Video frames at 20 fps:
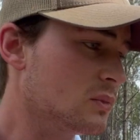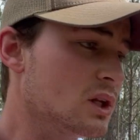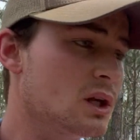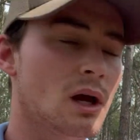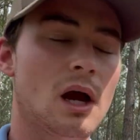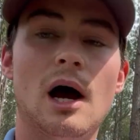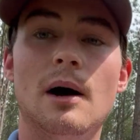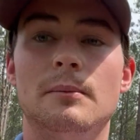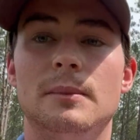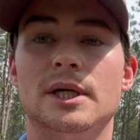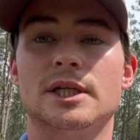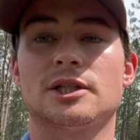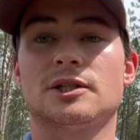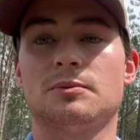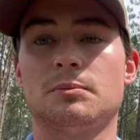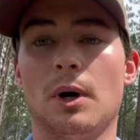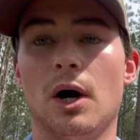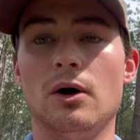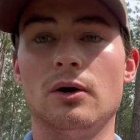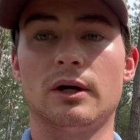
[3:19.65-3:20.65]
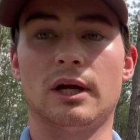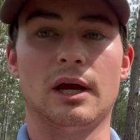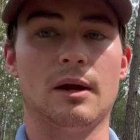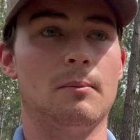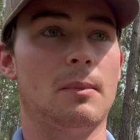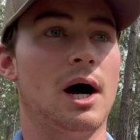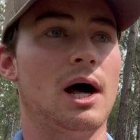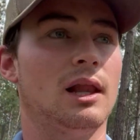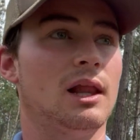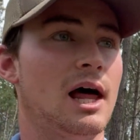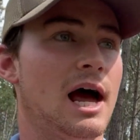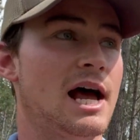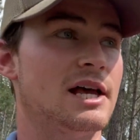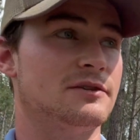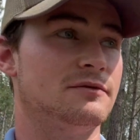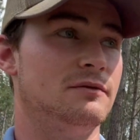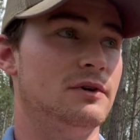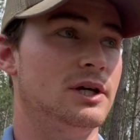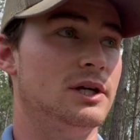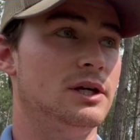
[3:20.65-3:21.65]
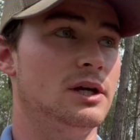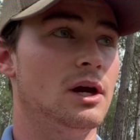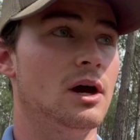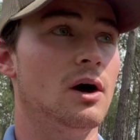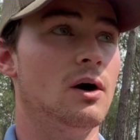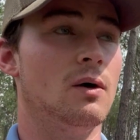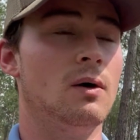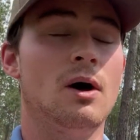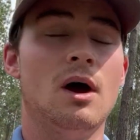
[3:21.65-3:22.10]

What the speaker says: I misspoke in my last video.